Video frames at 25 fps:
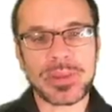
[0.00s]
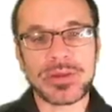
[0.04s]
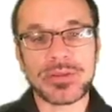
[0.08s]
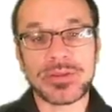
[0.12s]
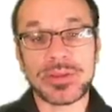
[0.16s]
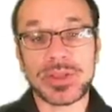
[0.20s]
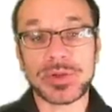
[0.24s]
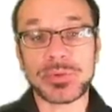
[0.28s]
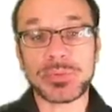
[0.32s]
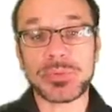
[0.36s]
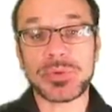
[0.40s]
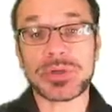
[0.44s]

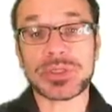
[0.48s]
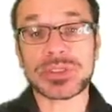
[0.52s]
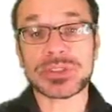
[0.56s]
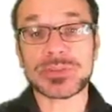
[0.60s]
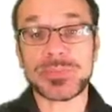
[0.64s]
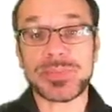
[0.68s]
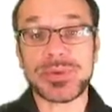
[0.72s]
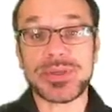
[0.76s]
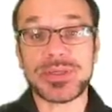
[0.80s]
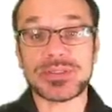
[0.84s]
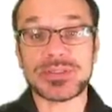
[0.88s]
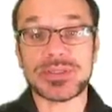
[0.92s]
Network
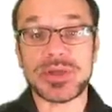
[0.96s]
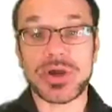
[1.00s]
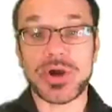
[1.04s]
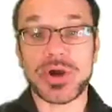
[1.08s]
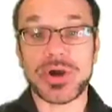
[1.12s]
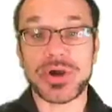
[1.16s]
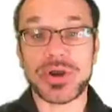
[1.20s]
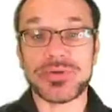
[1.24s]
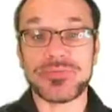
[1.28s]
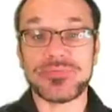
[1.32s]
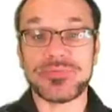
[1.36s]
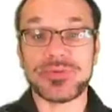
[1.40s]
speeds
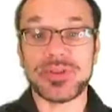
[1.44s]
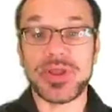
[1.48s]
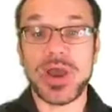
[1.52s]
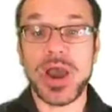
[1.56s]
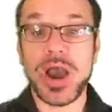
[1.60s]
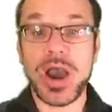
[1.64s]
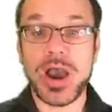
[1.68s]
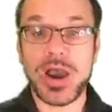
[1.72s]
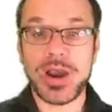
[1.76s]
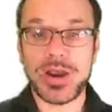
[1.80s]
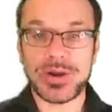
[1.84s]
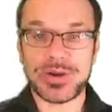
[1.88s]
are even
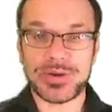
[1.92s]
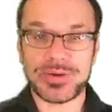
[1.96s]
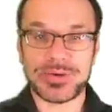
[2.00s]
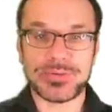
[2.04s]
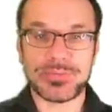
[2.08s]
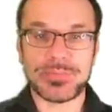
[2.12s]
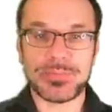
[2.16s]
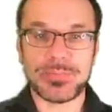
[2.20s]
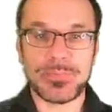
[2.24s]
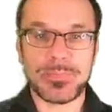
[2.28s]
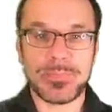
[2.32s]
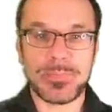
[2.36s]

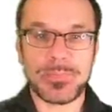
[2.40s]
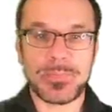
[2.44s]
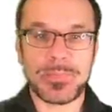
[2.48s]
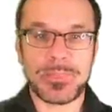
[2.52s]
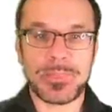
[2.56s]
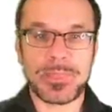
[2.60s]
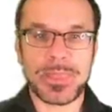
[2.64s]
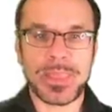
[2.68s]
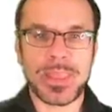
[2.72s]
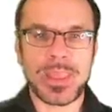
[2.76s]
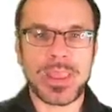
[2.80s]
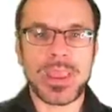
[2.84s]
higher.
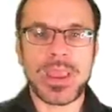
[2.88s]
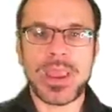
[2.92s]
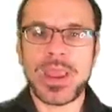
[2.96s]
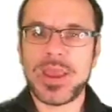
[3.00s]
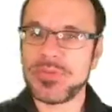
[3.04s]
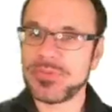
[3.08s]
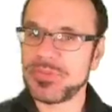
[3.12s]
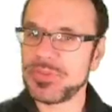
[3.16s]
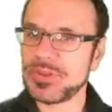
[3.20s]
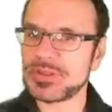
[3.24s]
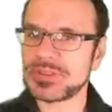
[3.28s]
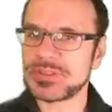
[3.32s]

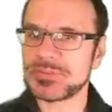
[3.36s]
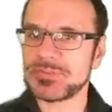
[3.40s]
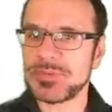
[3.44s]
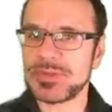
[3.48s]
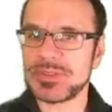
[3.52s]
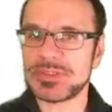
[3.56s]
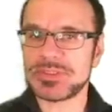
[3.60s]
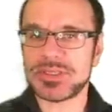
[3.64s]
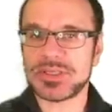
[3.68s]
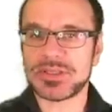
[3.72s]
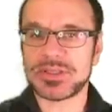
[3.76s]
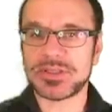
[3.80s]
And this
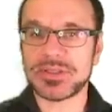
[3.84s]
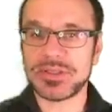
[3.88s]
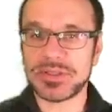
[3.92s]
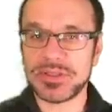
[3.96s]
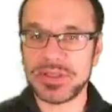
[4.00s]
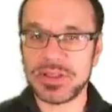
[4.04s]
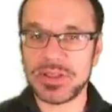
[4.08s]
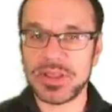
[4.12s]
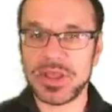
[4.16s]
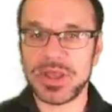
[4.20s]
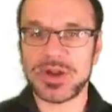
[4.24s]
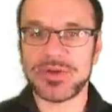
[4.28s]
means that in
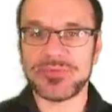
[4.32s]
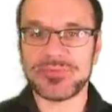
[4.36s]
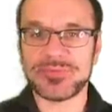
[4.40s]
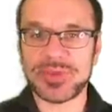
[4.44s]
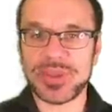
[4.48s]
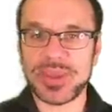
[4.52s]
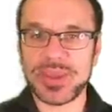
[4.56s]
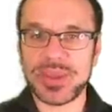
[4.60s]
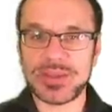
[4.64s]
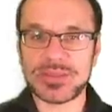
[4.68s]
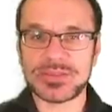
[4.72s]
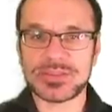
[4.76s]
a lot of
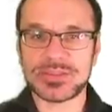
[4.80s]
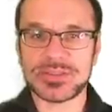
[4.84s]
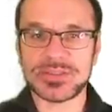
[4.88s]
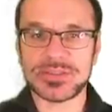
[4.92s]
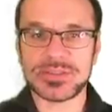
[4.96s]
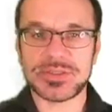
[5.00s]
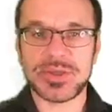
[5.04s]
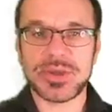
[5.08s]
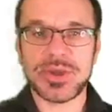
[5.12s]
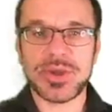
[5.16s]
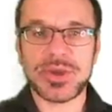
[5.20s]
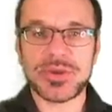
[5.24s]

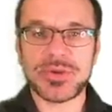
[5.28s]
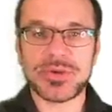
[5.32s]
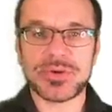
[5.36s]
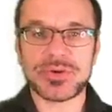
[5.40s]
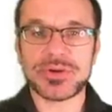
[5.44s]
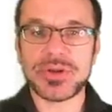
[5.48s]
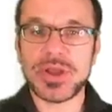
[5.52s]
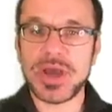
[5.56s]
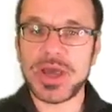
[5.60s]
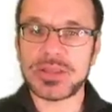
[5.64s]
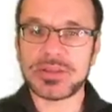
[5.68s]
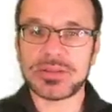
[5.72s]
cases, you're
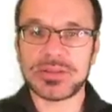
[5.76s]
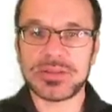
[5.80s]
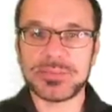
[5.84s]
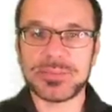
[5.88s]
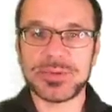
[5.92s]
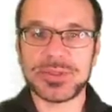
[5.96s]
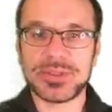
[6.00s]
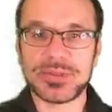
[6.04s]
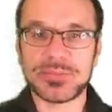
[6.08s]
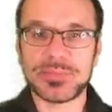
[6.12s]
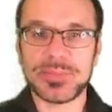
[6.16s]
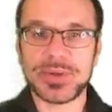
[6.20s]
not
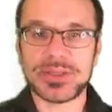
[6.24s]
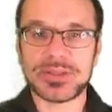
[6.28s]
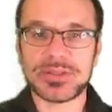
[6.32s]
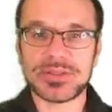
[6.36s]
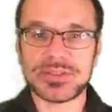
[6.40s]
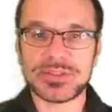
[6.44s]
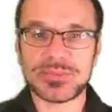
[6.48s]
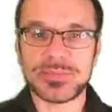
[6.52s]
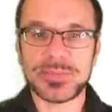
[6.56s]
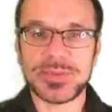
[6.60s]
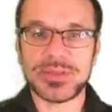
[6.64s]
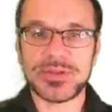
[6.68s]
limited by the
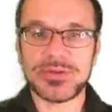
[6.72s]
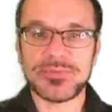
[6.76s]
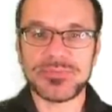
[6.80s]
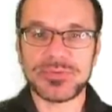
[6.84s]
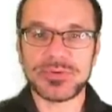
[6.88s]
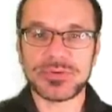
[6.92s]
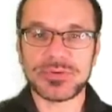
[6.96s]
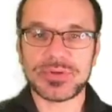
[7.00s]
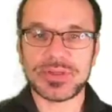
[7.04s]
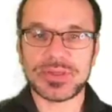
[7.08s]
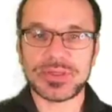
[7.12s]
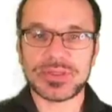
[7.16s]
speed of
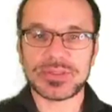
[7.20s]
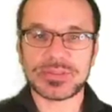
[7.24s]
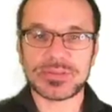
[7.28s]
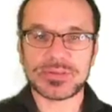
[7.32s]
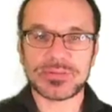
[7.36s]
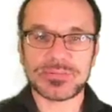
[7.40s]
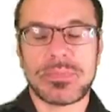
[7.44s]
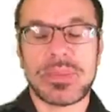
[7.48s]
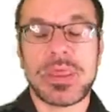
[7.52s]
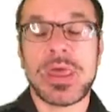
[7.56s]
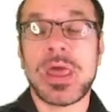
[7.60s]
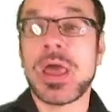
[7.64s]
your disk.
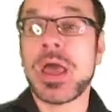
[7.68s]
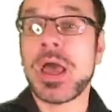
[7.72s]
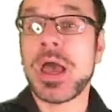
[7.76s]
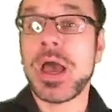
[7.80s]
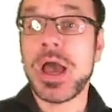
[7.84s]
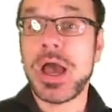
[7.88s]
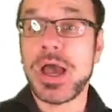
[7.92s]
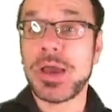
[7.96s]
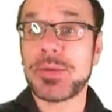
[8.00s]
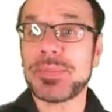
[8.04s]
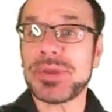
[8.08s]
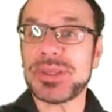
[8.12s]

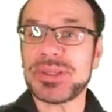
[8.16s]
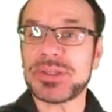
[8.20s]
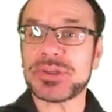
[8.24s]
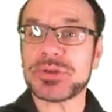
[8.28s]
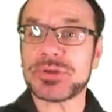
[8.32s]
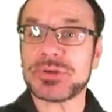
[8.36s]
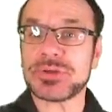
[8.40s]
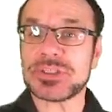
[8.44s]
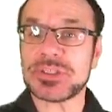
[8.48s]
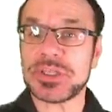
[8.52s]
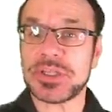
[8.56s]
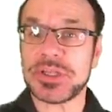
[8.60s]
I'm
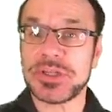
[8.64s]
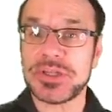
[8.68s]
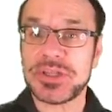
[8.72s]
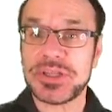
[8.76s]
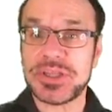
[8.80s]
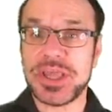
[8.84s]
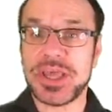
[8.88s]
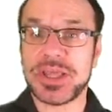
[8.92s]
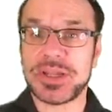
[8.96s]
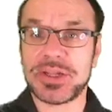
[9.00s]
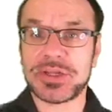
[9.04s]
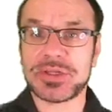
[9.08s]
interested in
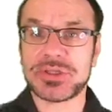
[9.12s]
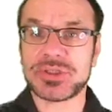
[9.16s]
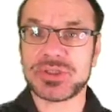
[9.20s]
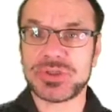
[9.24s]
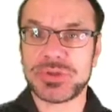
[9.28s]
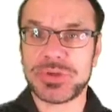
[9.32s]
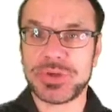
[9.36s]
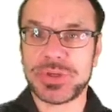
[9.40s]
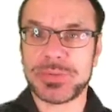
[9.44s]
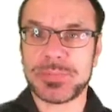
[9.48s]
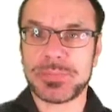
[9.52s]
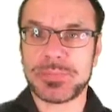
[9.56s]
data
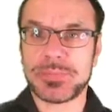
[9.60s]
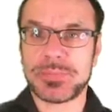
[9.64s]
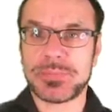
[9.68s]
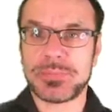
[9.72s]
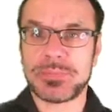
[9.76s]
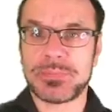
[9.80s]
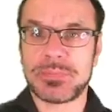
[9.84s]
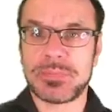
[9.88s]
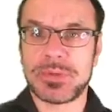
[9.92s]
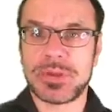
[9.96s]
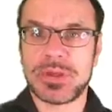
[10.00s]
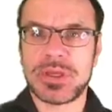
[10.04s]
engineering,
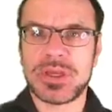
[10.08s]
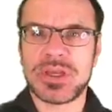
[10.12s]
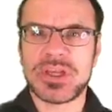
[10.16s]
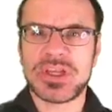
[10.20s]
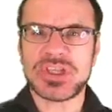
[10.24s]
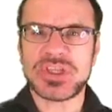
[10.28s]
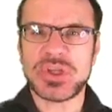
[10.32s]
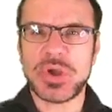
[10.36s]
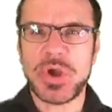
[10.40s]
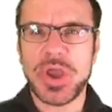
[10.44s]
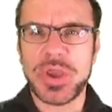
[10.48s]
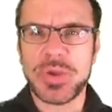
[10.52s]

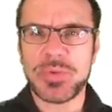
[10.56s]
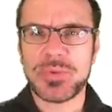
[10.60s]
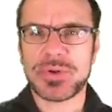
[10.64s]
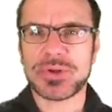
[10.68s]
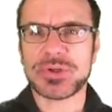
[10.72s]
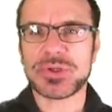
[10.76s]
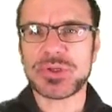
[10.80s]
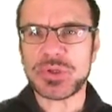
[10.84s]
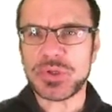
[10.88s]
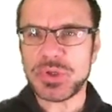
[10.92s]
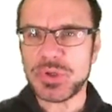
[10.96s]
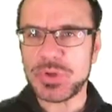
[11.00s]
so I
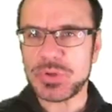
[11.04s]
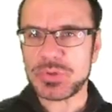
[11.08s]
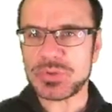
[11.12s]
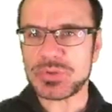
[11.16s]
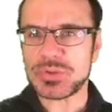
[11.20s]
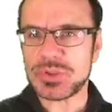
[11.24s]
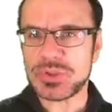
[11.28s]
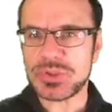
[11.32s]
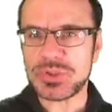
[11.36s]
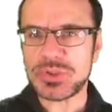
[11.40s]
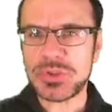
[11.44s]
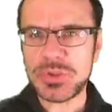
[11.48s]
want to
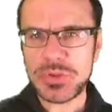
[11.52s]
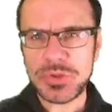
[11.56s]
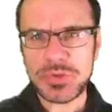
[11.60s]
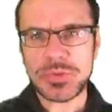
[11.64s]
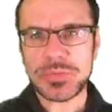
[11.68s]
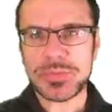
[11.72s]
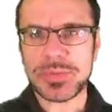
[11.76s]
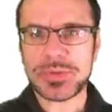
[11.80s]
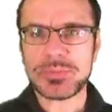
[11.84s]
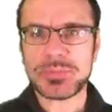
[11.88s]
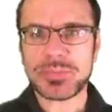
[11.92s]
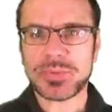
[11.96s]

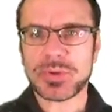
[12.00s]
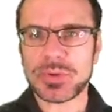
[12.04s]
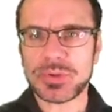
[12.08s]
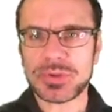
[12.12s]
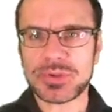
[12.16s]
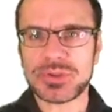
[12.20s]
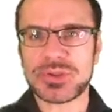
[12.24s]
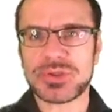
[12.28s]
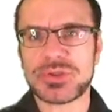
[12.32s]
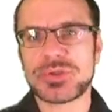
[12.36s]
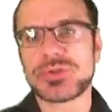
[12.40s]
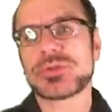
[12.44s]
consume and
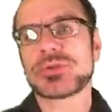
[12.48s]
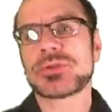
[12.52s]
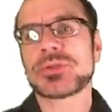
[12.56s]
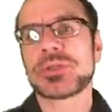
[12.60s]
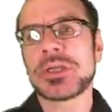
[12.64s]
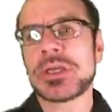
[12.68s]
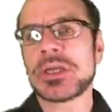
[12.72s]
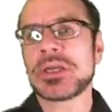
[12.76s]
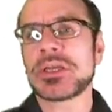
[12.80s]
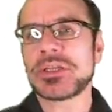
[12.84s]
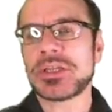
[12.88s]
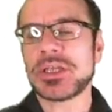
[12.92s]
produce
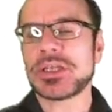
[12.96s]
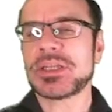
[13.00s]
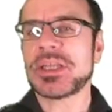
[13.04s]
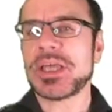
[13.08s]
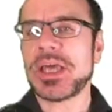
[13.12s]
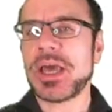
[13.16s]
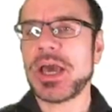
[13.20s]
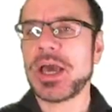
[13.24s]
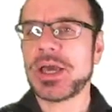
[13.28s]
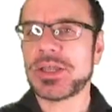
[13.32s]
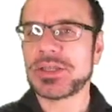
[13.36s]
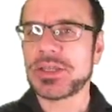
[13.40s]

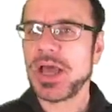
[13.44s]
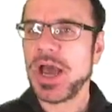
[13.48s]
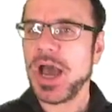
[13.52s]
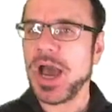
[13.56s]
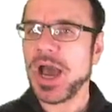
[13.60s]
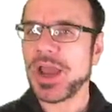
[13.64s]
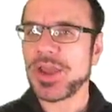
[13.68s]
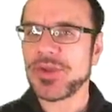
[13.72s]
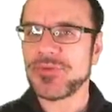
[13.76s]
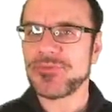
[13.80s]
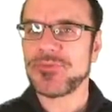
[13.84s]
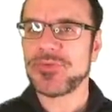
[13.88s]
data at
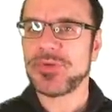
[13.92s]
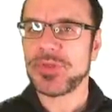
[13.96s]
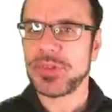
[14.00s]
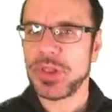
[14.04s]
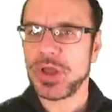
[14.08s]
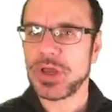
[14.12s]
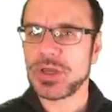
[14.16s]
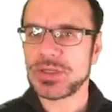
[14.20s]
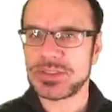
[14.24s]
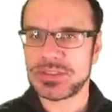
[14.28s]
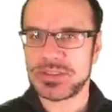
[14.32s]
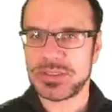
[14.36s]
high
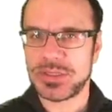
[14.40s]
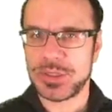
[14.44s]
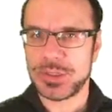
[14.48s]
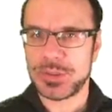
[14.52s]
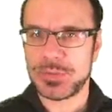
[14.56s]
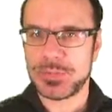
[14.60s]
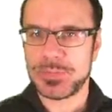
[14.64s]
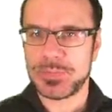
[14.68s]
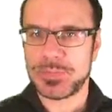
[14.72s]
velocity.